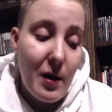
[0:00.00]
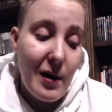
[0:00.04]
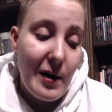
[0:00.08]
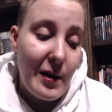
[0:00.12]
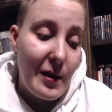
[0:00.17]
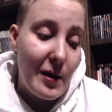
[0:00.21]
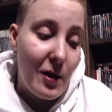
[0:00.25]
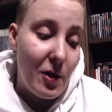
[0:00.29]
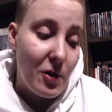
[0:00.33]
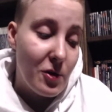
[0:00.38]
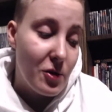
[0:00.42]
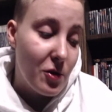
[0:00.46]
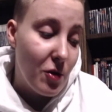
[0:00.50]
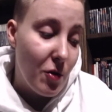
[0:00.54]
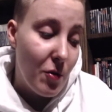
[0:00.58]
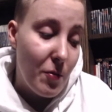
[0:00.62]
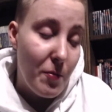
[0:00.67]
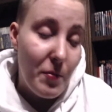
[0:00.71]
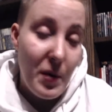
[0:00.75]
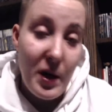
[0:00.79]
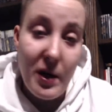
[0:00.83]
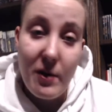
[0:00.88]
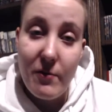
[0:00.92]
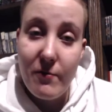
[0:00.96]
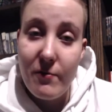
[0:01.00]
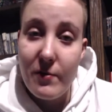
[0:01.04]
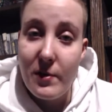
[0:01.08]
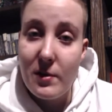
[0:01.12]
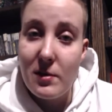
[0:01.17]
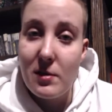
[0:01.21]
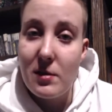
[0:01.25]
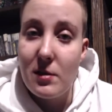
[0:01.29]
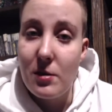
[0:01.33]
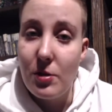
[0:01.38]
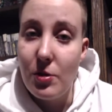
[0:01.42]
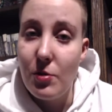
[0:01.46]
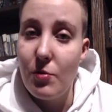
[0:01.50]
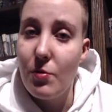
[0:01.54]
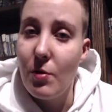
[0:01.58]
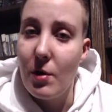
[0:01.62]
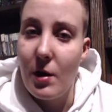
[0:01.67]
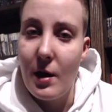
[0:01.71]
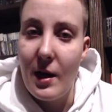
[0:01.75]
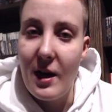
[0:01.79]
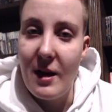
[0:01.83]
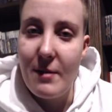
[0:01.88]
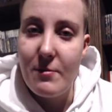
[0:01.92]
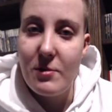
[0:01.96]
It also benefits newer
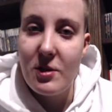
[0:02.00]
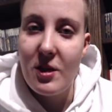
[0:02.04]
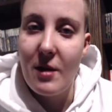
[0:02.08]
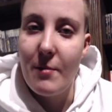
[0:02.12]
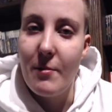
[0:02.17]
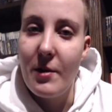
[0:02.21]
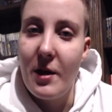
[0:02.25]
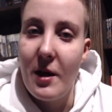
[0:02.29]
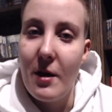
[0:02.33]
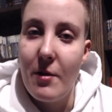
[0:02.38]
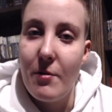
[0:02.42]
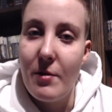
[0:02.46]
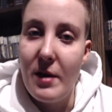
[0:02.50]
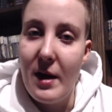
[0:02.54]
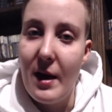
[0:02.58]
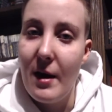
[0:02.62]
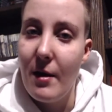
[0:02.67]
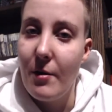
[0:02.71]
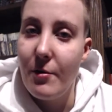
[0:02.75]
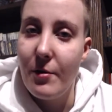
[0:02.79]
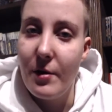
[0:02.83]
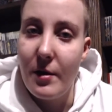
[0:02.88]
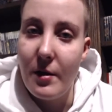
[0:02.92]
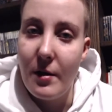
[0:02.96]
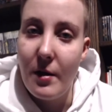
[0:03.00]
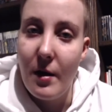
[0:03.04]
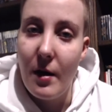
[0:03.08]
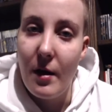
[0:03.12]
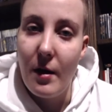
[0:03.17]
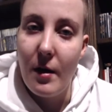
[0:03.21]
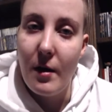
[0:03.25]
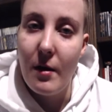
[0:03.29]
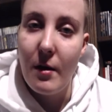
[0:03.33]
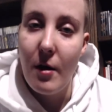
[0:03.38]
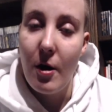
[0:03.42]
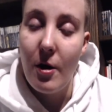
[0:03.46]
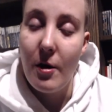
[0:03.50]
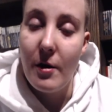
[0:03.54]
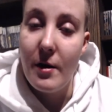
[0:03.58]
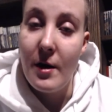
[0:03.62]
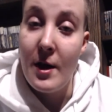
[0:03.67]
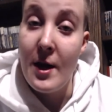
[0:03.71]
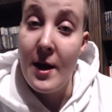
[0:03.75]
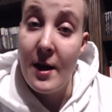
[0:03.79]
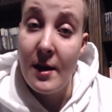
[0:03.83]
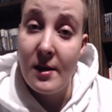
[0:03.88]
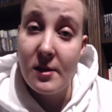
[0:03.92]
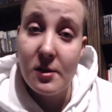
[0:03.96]
games coming out now. They are
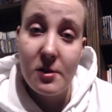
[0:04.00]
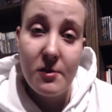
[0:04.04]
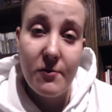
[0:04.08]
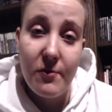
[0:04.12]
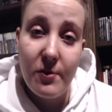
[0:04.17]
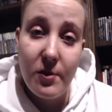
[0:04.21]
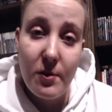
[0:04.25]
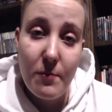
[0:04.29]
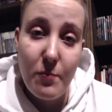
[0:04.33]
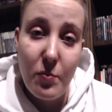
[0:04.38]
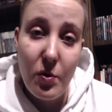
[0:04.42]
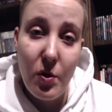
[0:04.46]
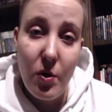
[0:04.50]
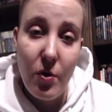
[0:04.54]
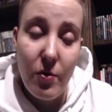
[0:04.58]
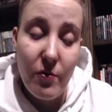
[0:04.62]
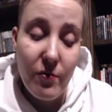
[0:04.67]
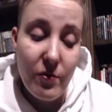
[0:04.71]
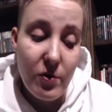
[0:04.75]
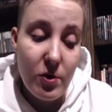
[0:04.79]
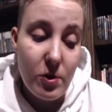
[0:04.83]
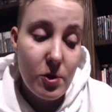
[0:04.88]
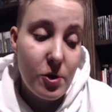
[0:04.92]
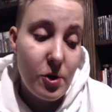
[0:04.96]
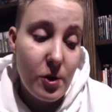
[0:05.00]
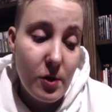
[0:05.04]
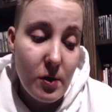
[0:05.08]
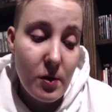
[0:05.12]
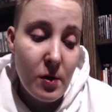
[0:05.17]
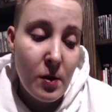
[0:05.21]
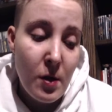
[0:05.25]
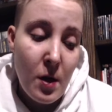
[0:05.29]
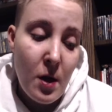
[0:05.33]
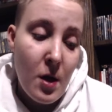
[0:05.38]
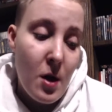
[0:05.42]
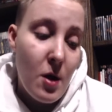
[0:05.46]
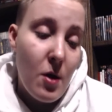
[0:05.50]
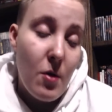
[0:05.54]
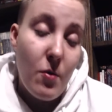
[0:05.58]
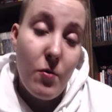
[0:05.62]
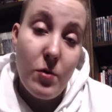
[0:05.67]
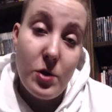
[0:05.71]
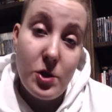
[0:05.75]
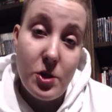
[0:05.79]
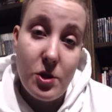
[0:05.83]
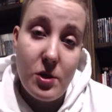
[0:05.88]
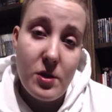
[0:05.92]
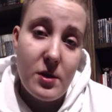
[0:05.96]
enhanced for the Pro version,
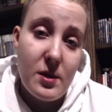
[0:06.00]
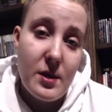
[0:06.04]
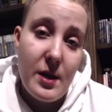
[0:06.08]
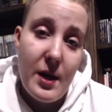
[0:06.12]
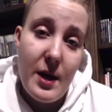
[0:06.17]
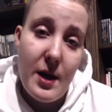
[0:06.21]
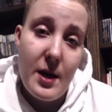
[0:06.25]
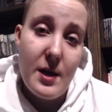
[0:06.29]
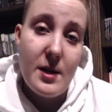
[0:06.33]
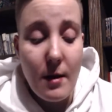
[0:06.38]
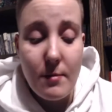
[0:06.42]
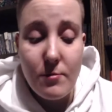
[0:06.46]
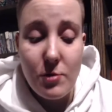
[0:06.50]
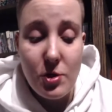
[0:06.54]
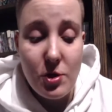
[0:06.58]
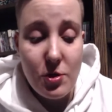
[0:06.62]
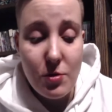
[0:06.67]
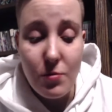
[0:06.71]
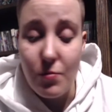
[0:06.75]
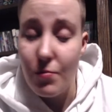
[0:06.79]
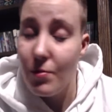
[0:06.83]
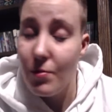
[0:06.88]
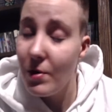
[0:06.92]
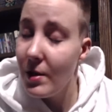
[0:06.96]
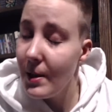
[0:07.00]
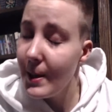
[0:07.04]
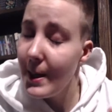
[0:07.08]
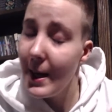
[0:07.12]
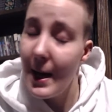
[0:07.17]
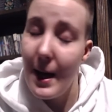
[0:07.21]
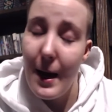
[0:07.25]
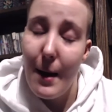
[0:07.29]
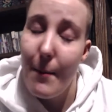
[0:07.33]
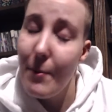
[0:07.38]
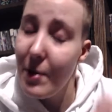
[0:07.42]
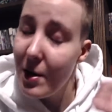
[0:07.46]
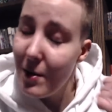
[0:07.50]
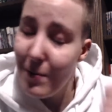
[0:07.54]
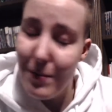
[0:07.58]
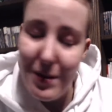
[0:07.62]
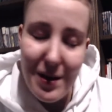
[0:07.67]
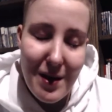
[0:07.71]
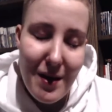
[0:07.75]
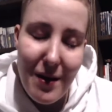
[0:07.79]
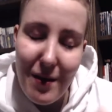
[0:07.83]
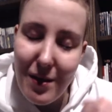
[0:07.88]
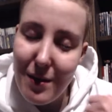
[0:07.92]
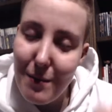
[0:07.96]
which is nice. I'm just really happy to
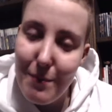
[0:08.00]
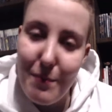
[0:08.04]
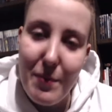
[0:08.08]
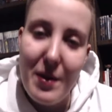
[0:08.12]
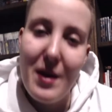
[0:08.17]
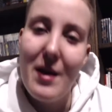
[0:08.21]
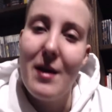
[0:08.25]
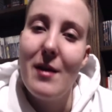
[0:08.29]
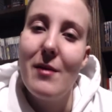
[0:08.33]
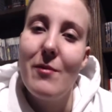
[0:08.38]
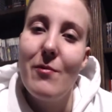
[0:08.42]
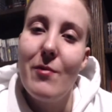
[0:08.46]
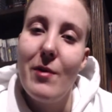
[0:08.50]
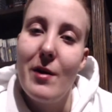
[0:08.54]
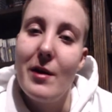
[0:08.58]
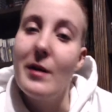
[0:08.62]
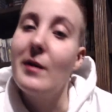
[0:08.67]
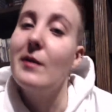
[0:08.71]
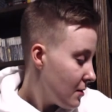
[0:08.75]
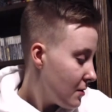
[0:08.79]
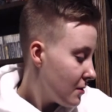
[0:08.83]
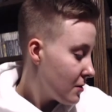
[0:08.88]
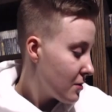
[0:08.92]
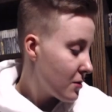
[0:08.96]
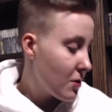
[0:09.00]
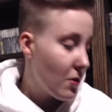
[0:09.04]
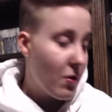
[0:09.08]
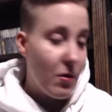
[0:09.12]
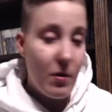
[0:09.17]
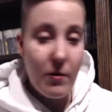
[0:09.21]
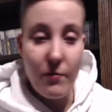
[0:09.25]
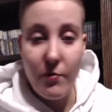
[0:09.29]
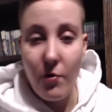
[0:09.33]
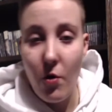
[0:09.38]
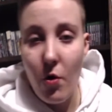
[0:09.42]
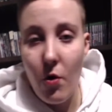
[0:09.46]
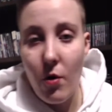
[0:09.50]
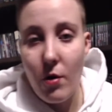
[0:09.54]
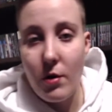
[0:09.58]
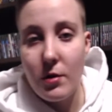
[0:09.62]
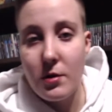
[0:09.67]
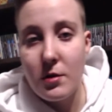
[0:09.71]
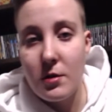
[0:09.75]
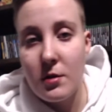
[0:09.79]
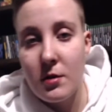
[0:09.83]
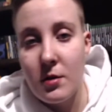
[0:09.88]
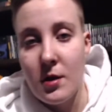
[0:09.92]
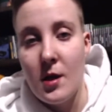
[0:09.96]
be on the bandwagon. So of
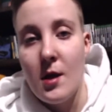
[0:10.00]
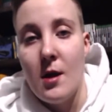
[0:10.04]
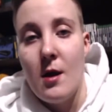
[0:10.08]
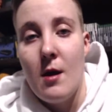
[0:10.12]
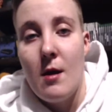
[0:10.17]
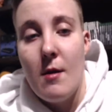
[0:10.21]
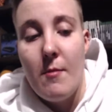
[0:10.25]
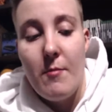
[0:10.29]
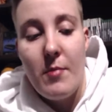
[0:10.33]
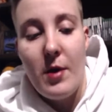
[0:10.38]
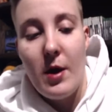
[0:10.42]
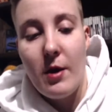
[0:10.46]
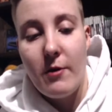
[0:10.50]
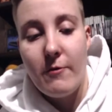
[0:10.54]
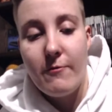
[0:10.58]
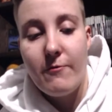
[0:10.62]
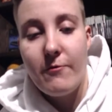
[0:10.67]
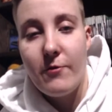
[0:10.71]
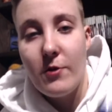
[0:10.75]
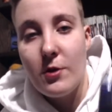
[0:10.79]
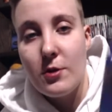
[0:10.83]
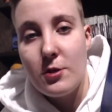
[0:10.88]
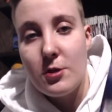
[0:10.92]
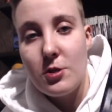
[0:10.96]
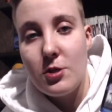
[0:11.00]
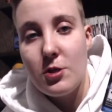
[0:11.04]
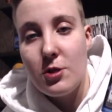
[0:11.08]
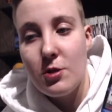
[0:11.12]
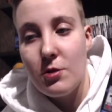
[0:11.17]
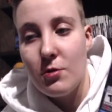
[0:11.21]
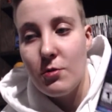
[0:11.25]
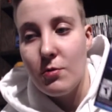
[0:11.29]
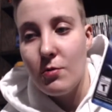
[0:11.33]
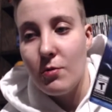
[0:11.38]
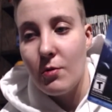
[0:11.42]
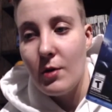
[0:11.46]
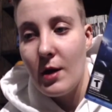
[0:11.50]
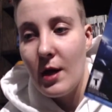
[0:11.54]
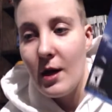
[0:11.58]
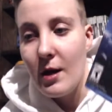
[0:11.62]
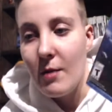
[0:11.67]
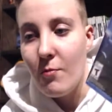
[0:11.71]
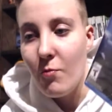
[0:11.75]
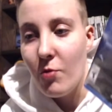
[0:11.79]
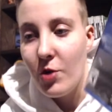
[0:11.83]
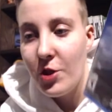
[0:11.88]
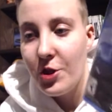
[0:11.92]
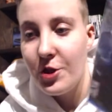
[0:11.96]
course Battlefront 2
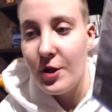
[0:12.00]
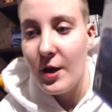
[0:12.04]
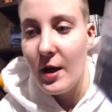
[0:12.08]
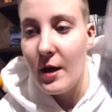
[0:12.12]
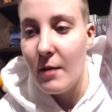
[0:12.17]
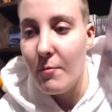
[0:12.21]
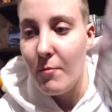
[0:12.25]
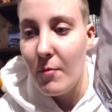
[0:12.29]
came with that.